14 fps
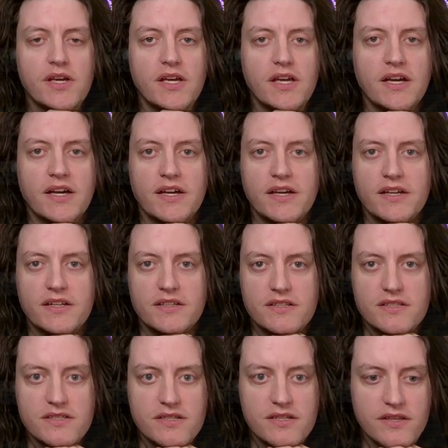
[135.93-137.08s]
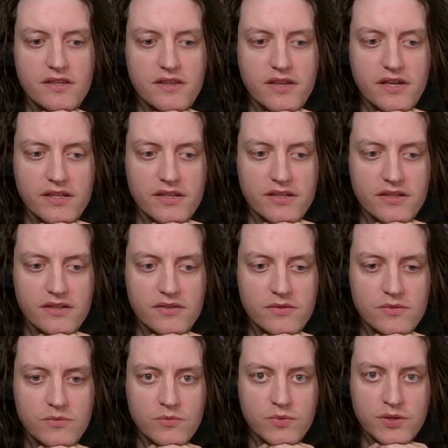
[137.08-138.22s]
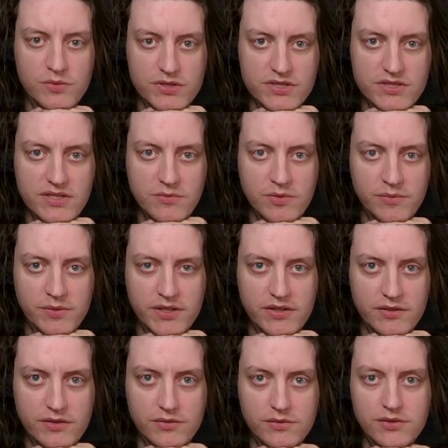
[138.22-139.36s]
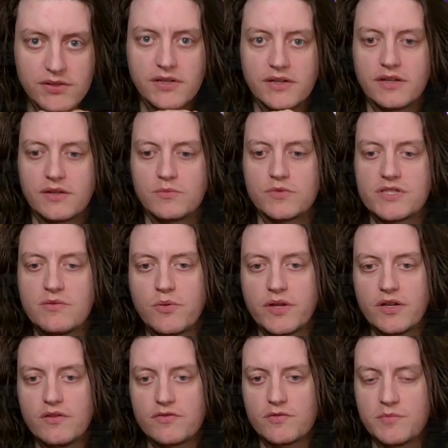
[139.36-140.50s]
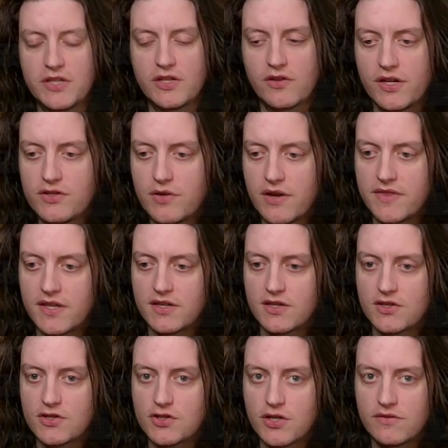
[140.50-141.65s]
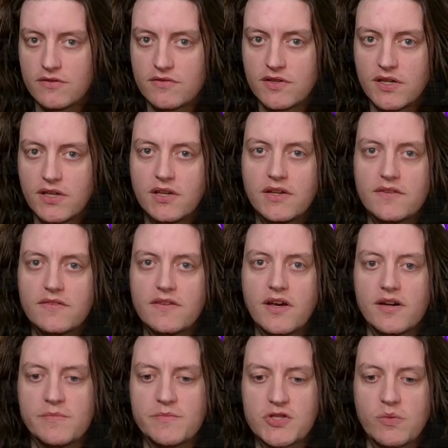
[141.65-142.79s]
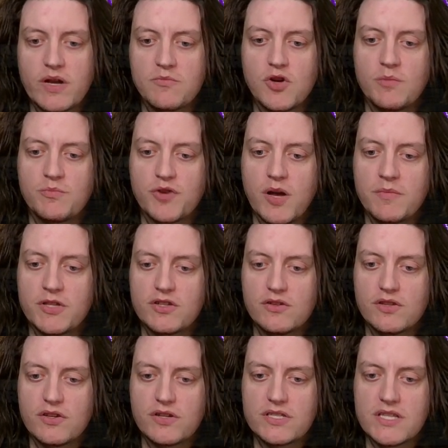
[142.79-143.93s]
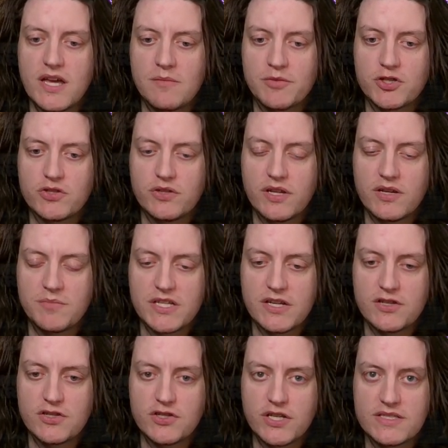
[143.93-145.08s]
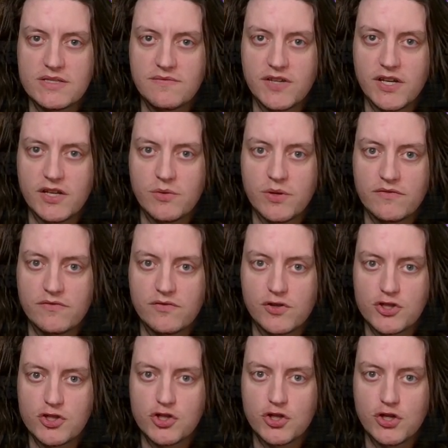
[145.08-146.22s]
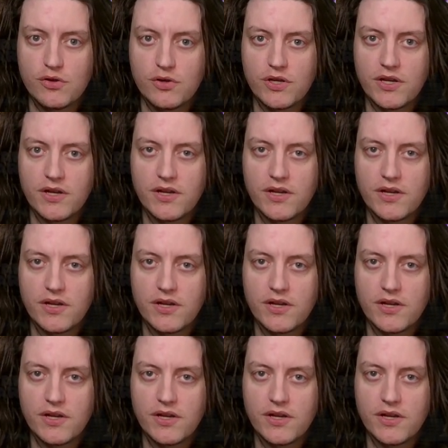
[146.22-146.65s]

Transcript: And then we will see where we go. We'll see where we go from here. I do have the initiative. So what I'll probably do, there is the opportunity to potentially get some value with a forced choke.